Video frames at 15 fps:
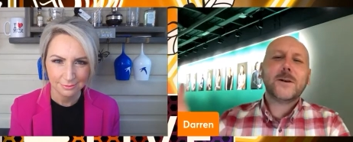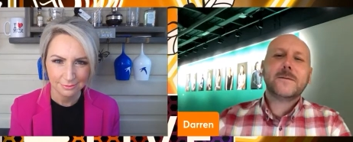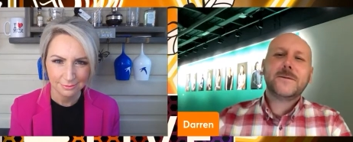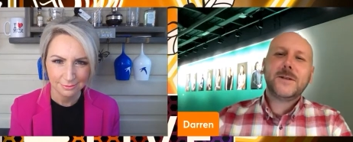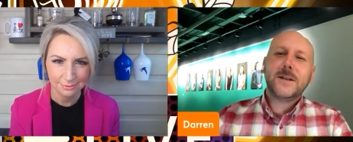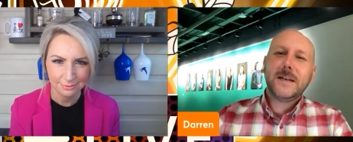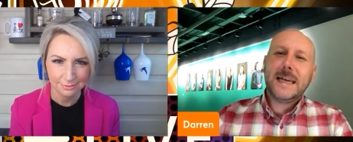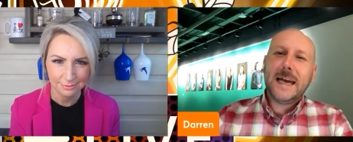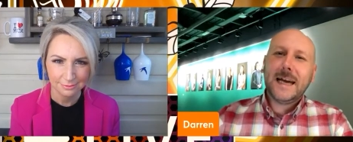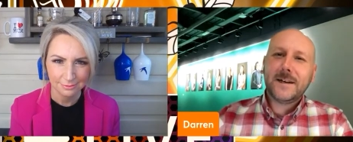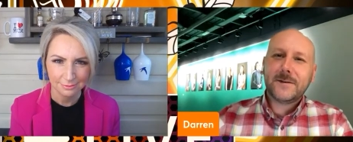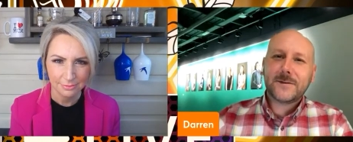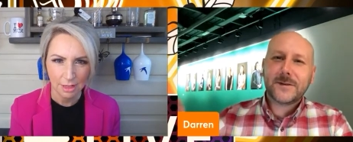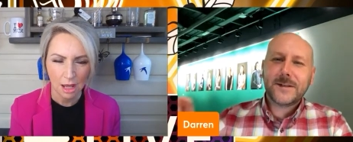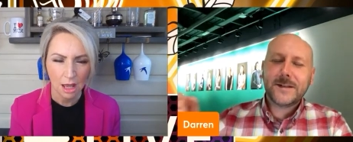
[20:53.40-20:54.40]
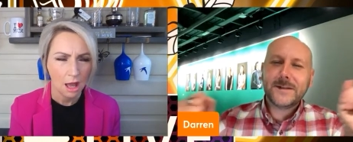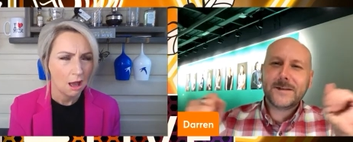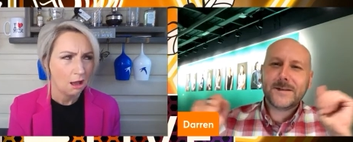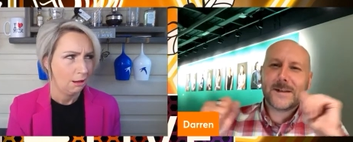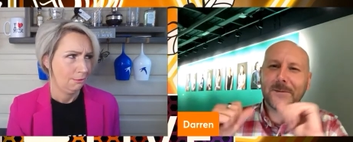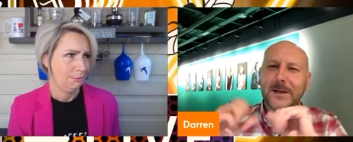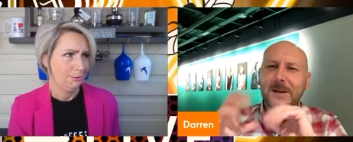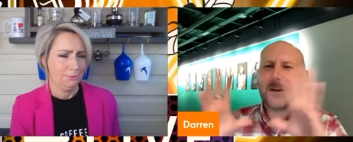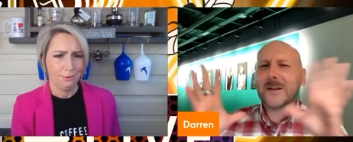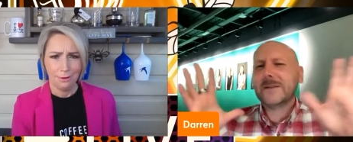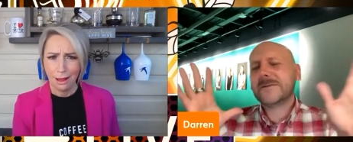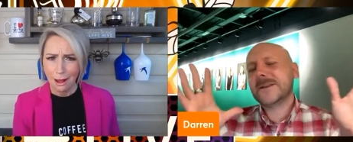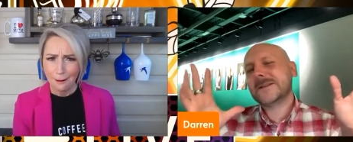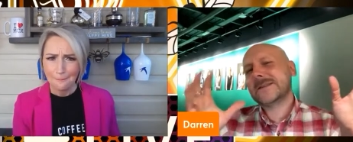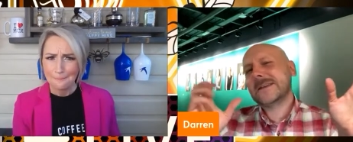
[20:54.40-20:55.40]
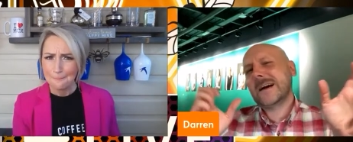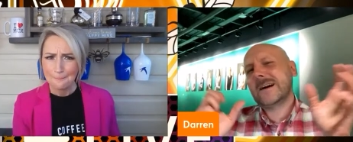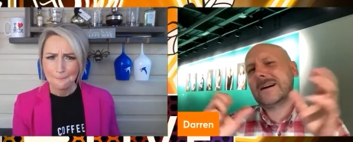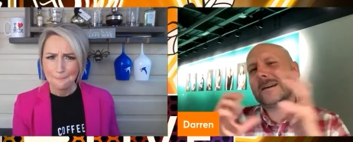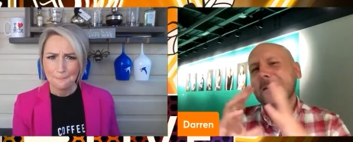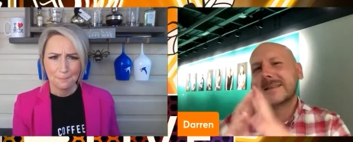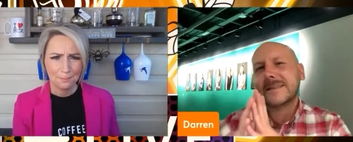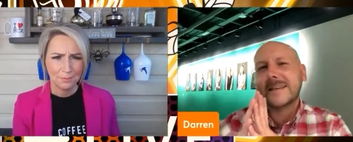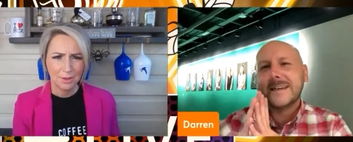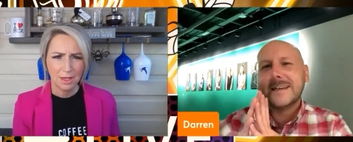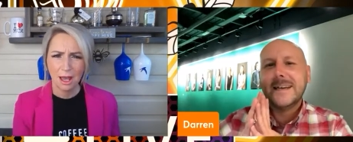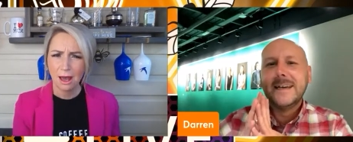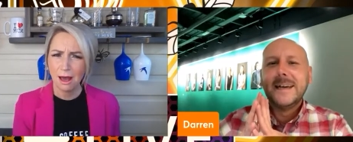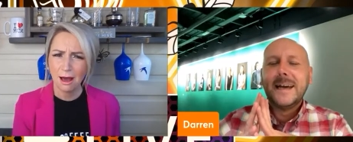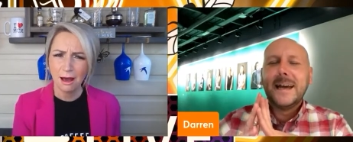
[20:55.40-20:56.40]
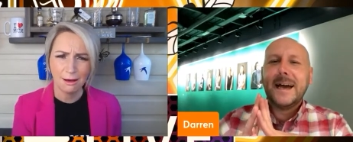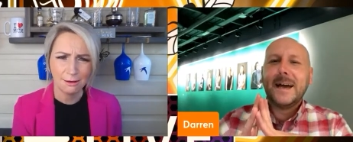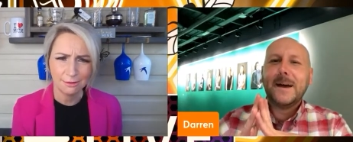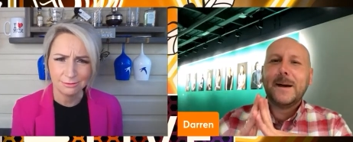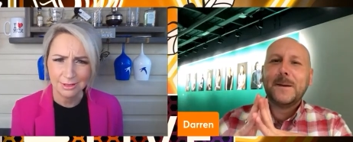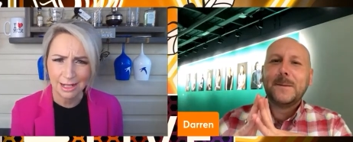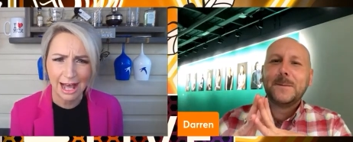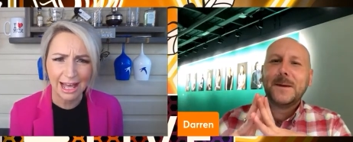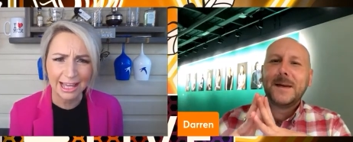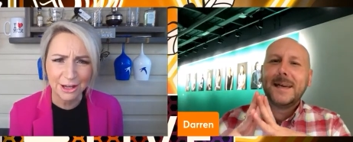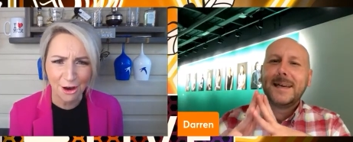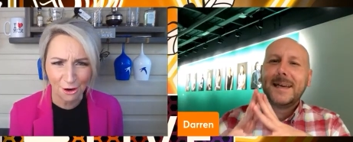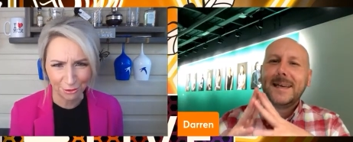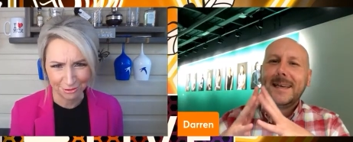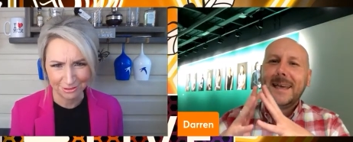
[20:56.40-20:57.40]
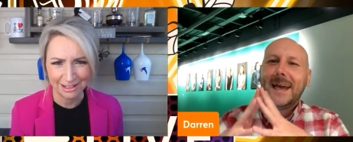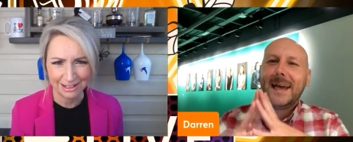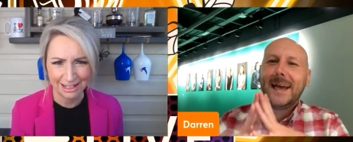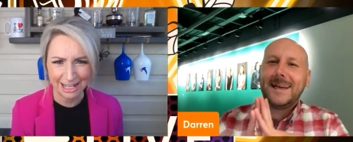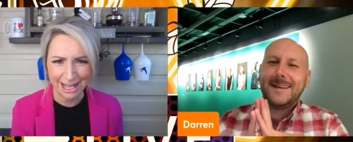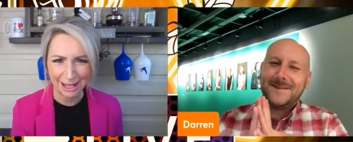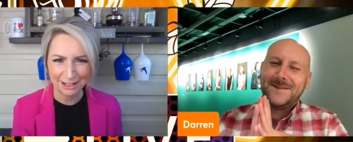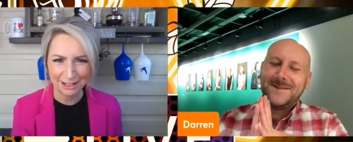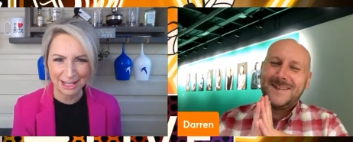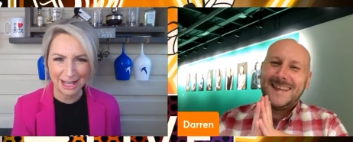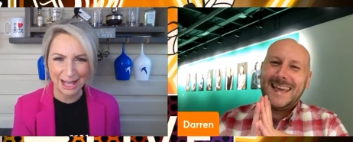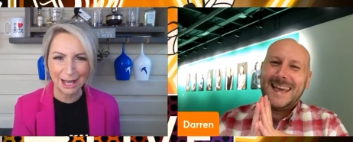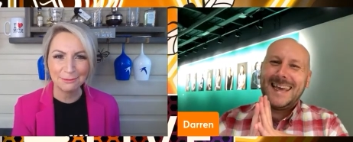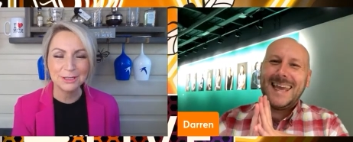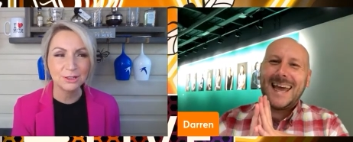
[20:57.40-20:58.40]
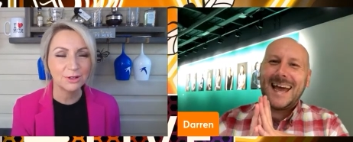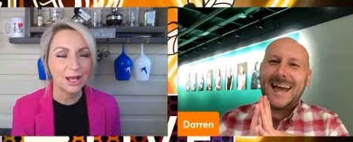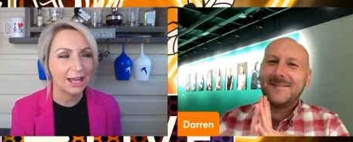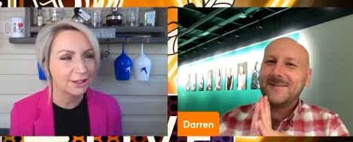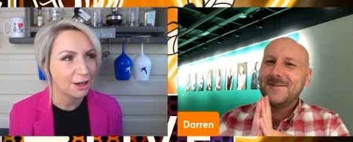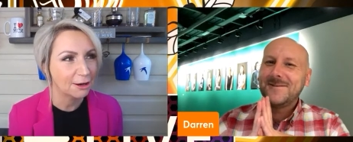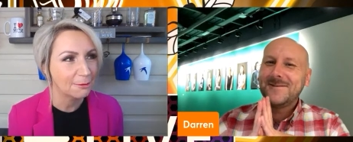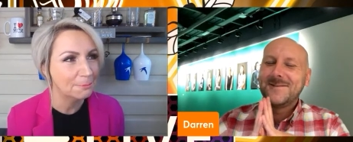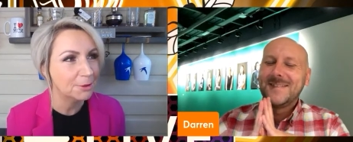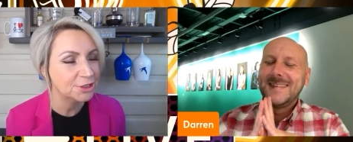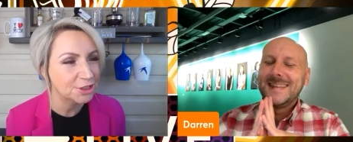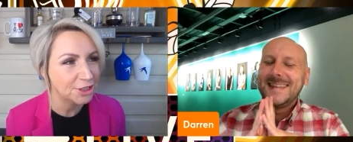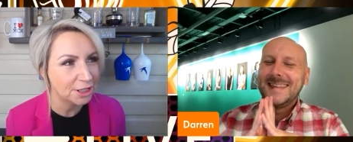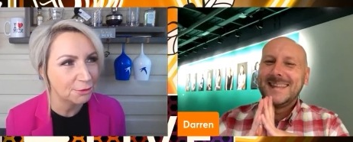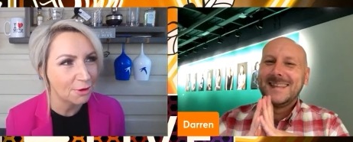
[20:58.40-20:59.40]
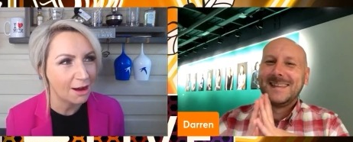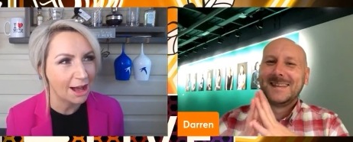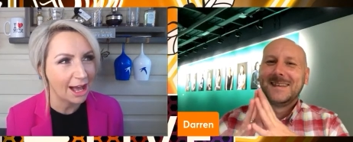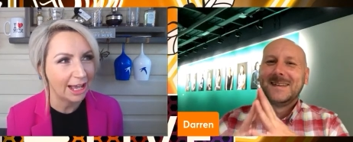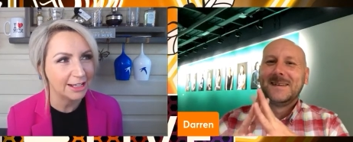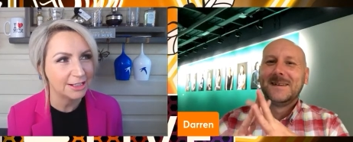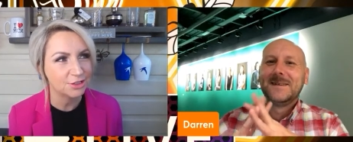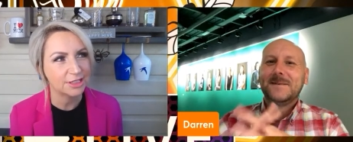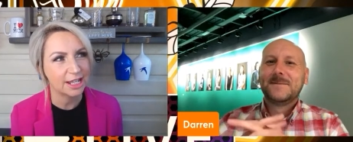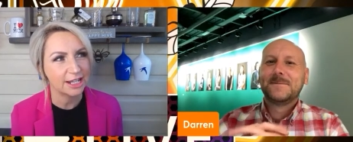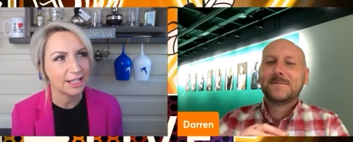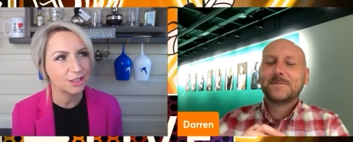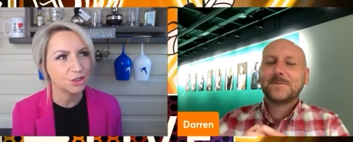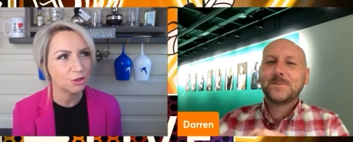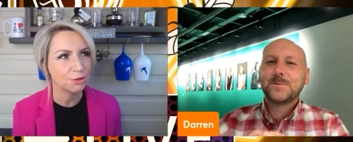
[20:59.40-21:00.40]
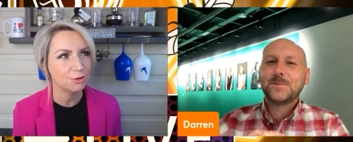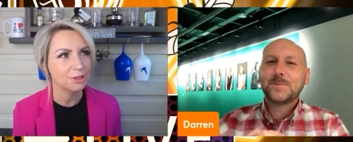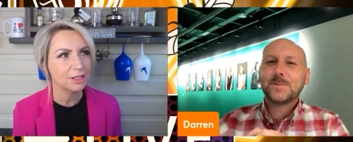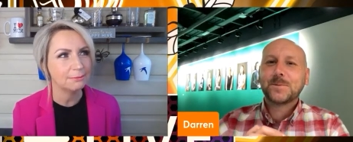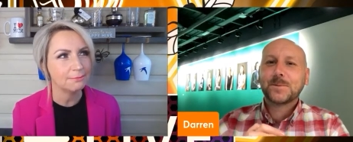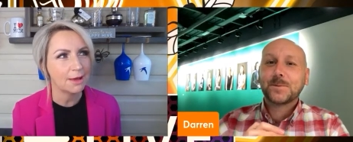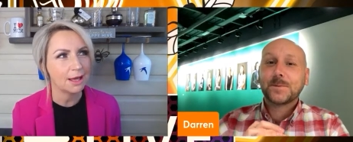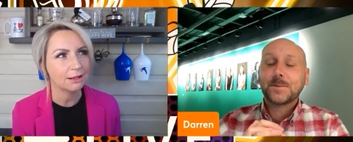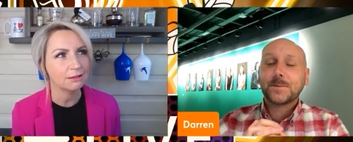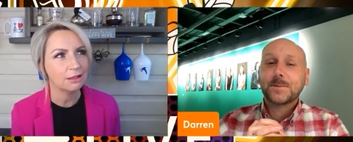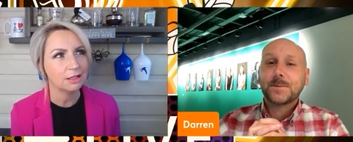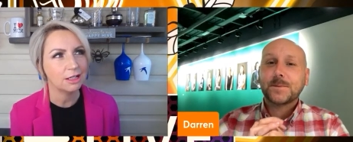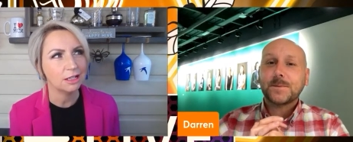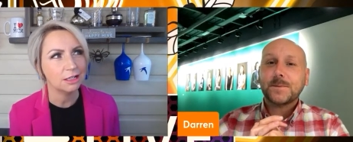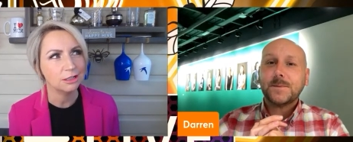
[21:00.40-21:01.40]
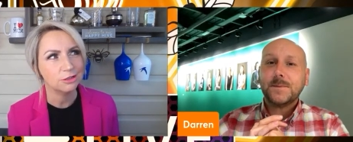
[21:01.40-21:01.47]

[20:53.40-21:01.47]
Speaker 1: love Julie Andrews, and we all love the songs. And
Speaker 2: oh, um, icon! Yeah, absolute yeah. icon. But do you know what? I just said it's Truly Madly